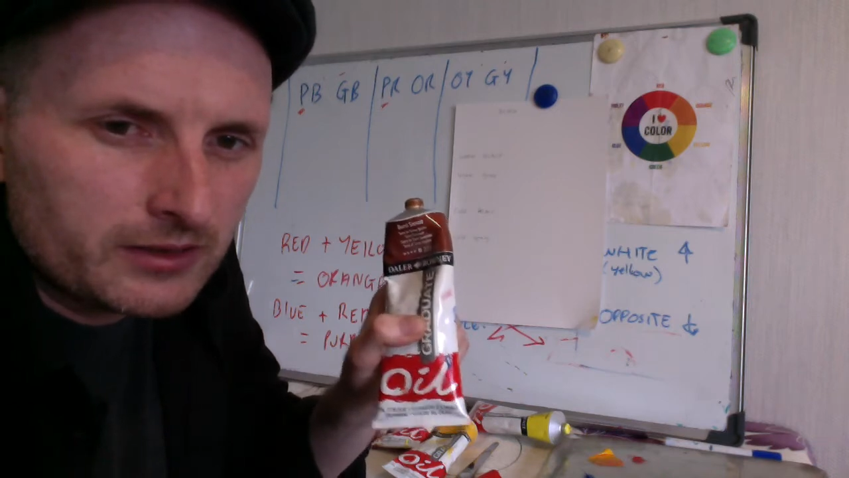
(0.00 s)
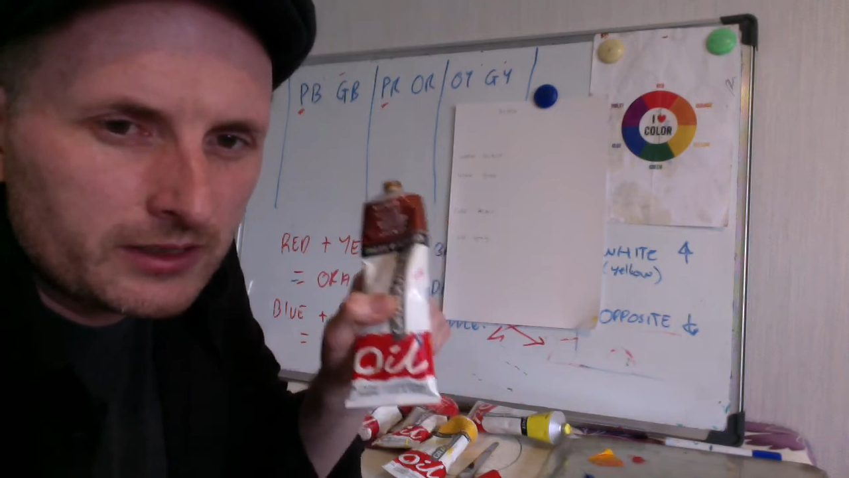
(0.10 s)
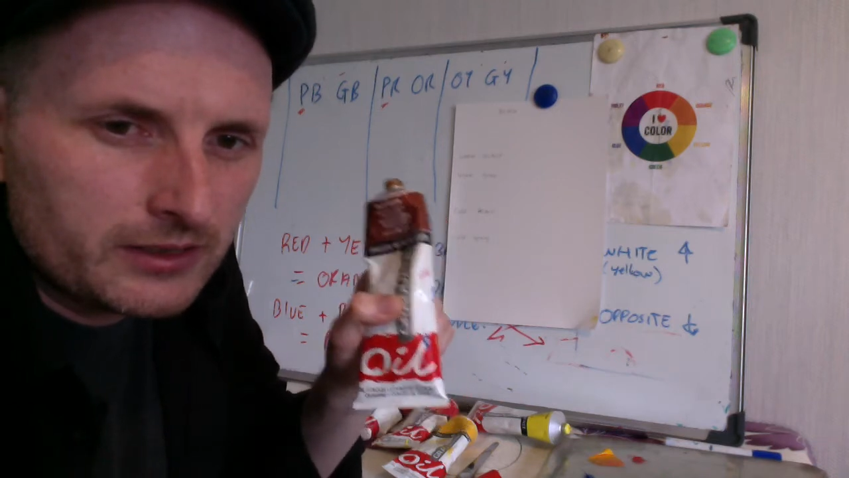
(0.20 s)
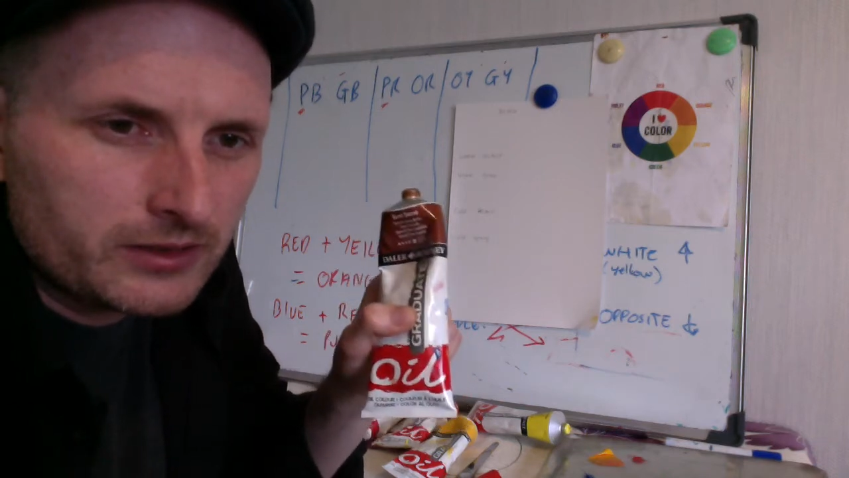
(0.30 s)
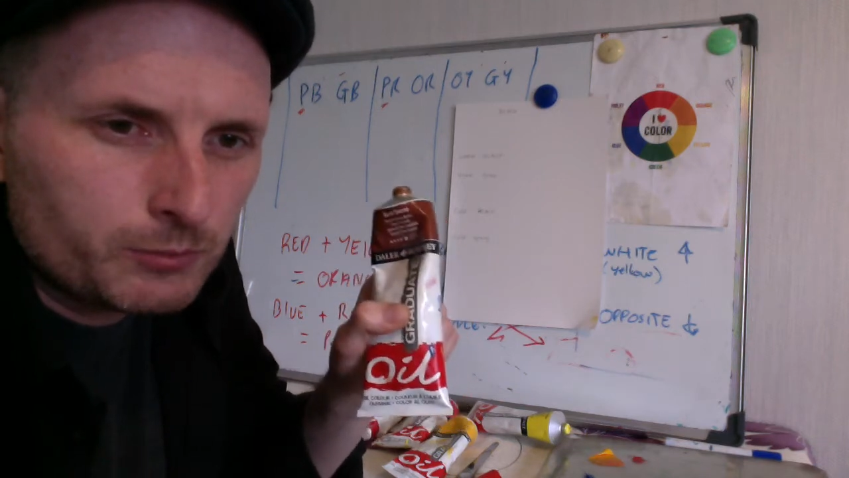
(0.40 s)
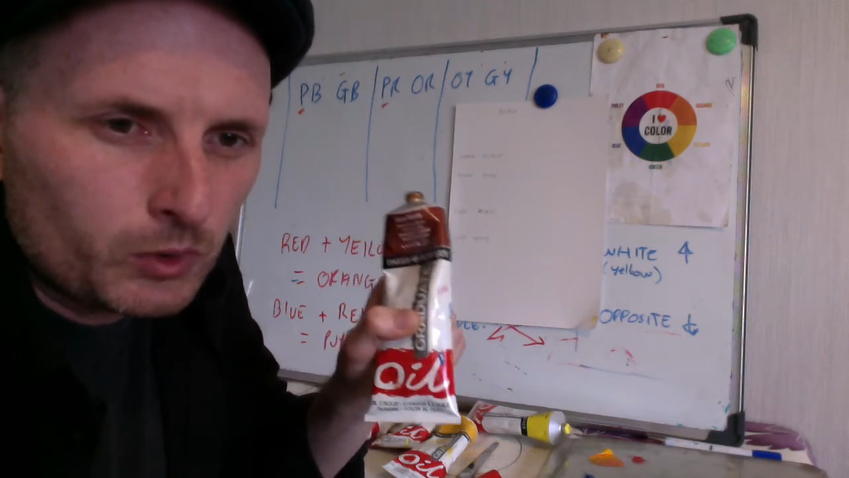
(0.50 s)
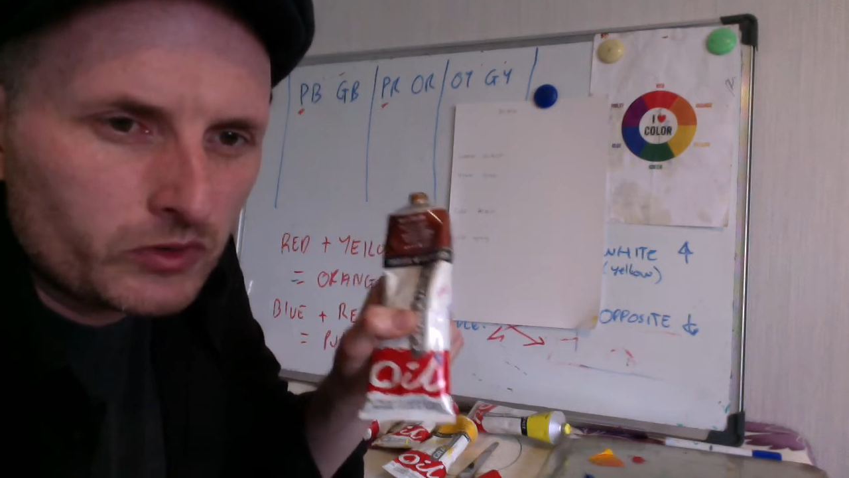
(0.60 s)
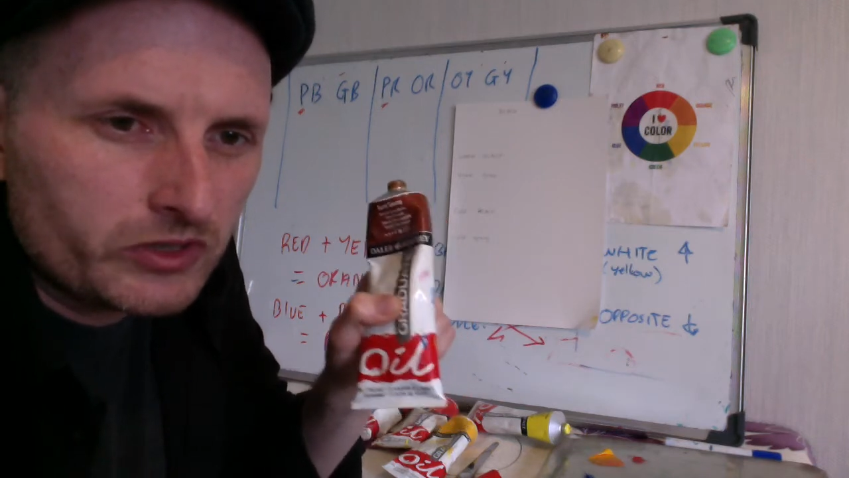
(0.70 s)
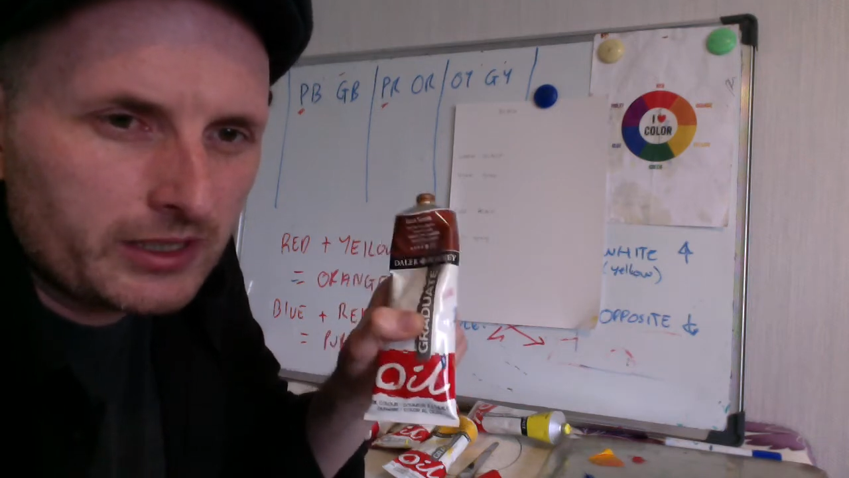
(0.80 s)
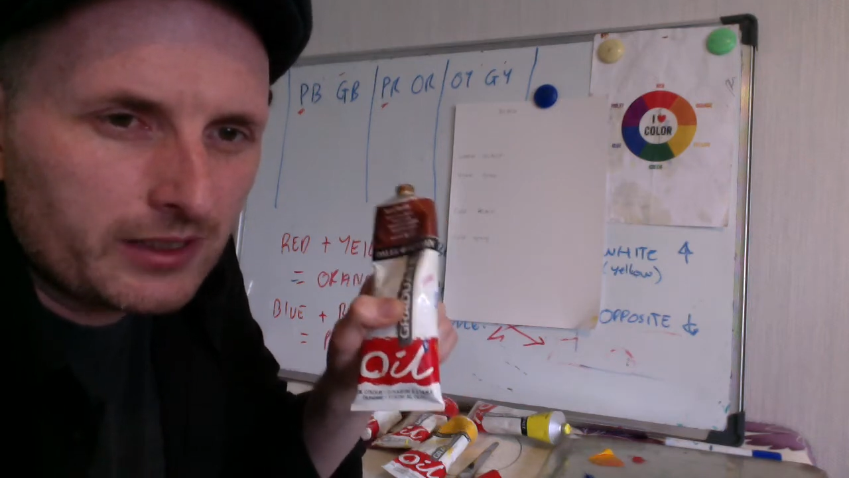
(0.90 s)
is burnt
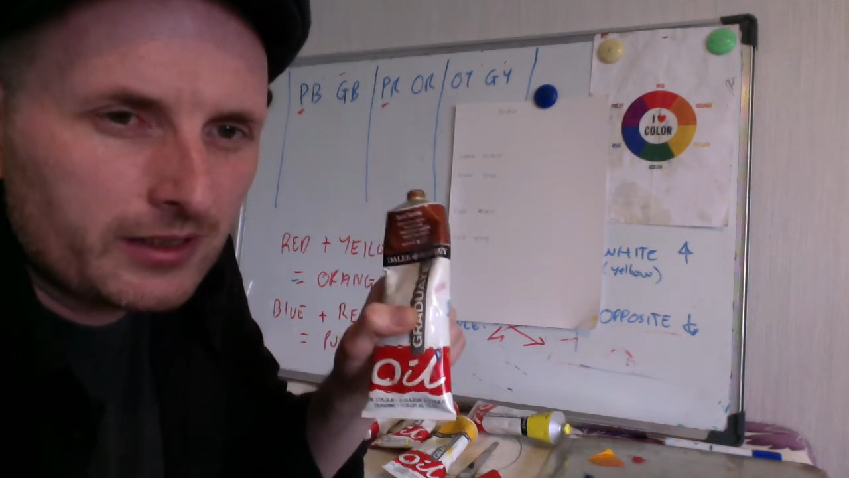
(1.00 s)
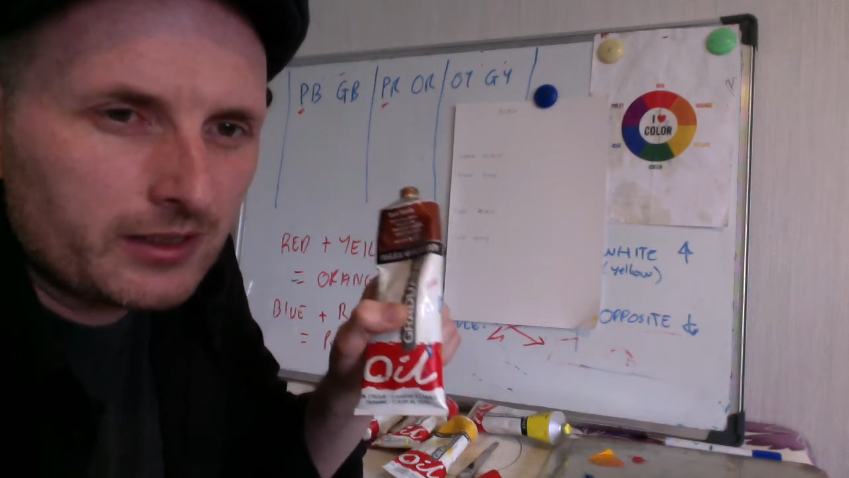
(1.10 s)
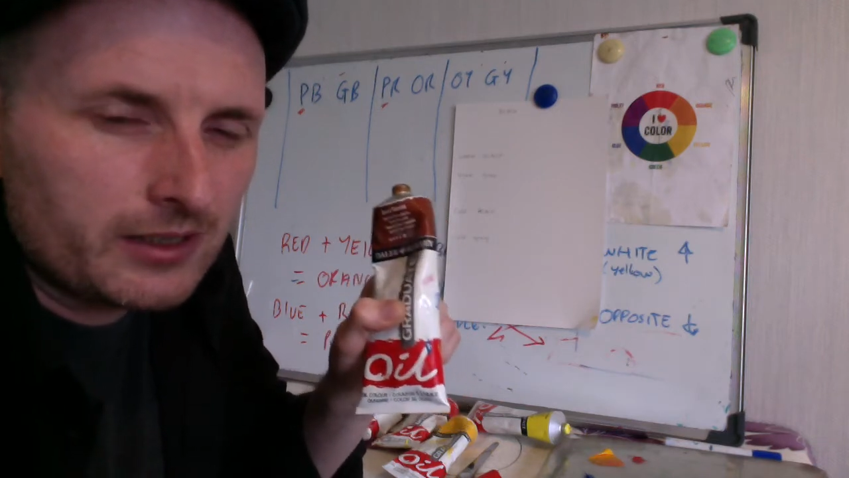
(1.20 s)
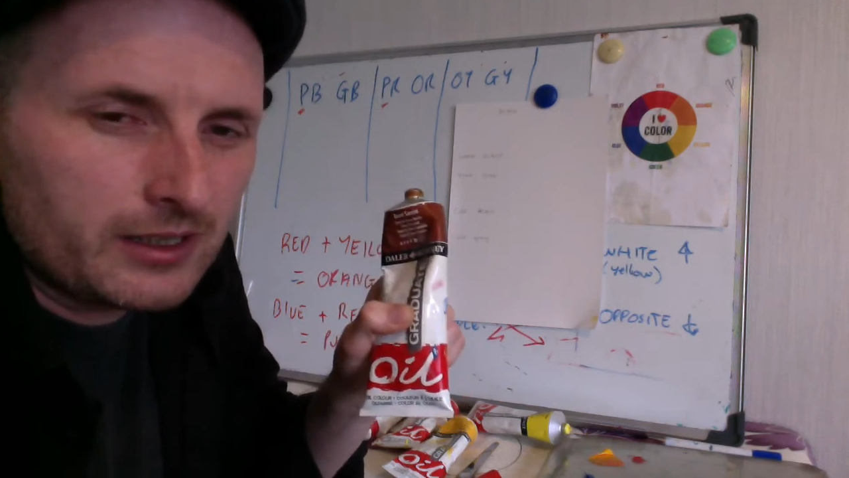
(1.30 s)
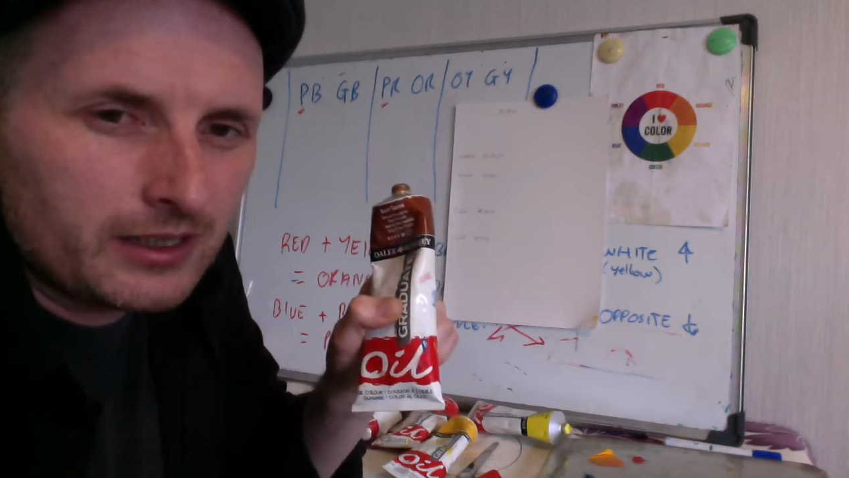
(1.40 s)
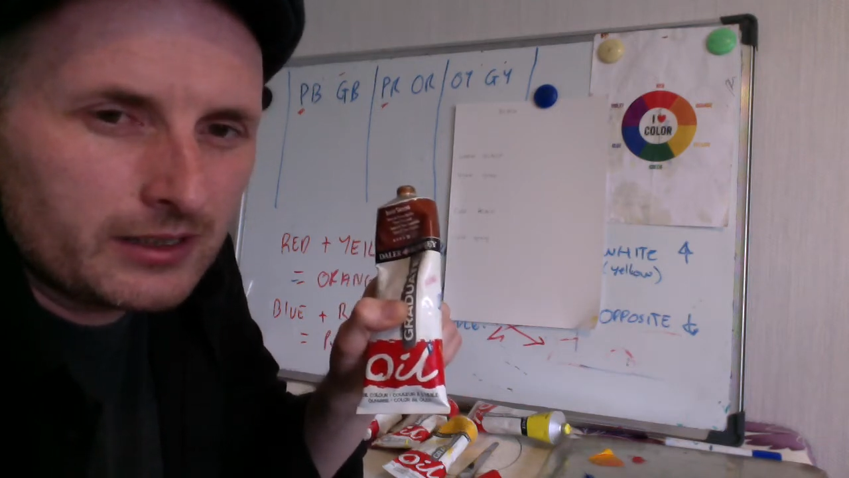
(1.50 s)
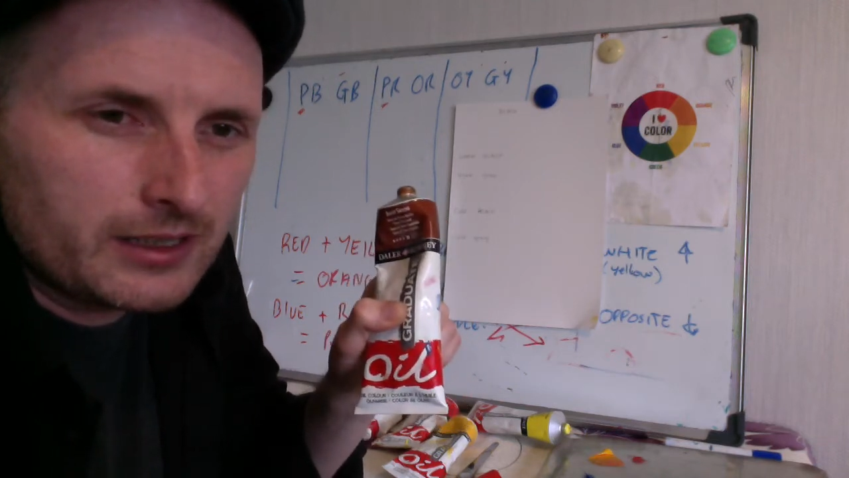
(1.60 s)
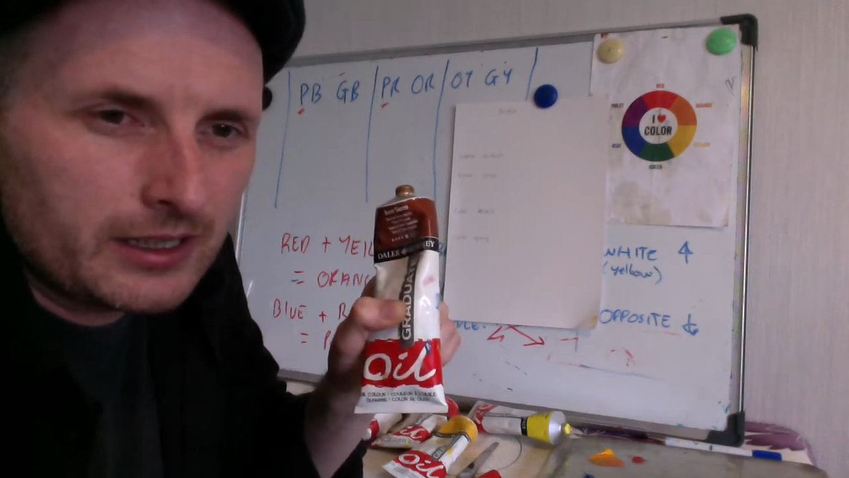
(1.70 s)
sienna, and